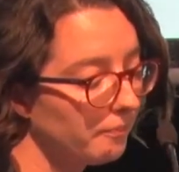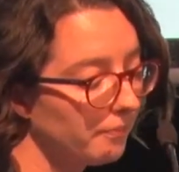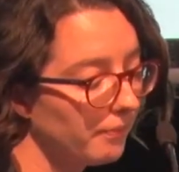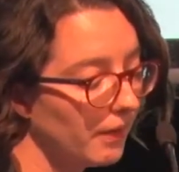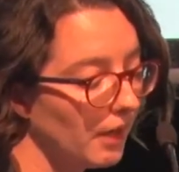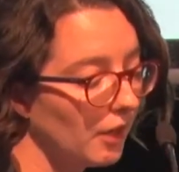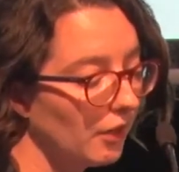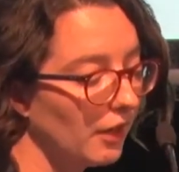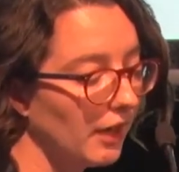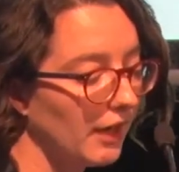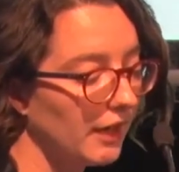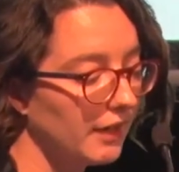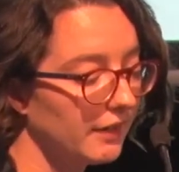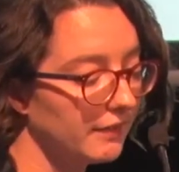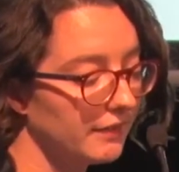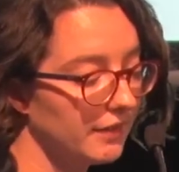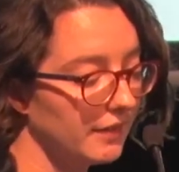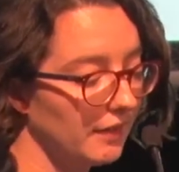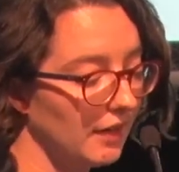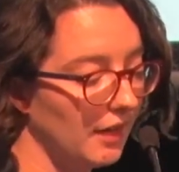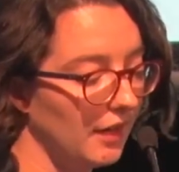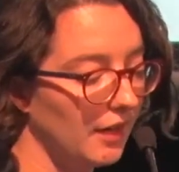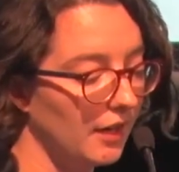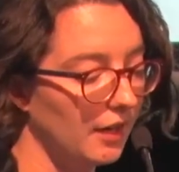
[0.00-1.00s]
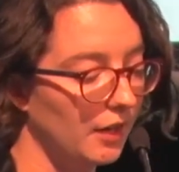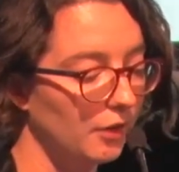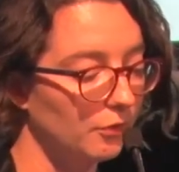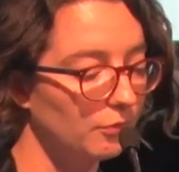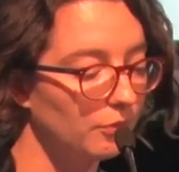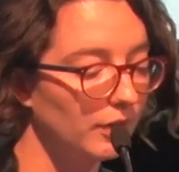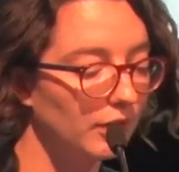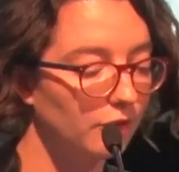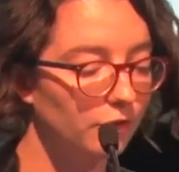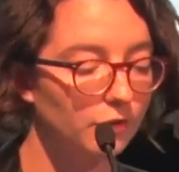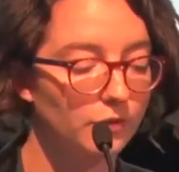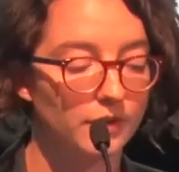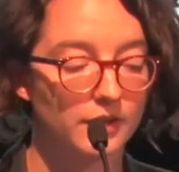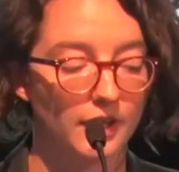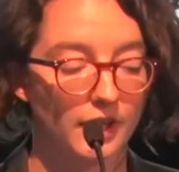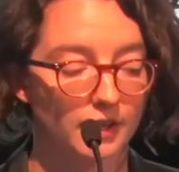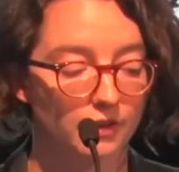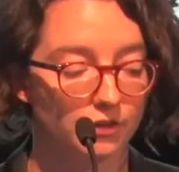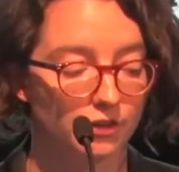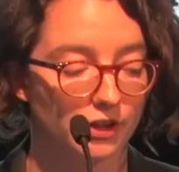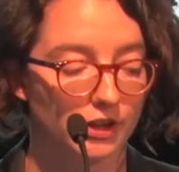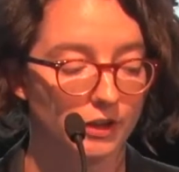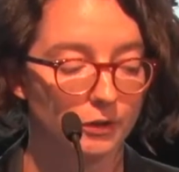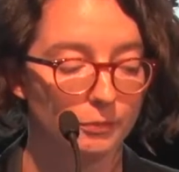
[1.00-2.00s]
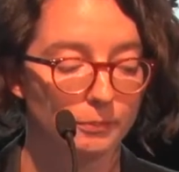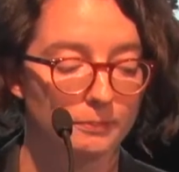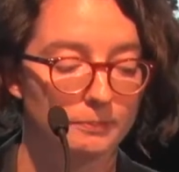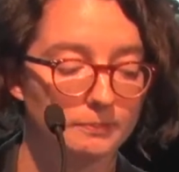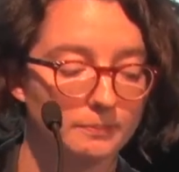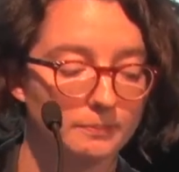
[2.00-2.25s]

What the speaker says: All right, risk reduction.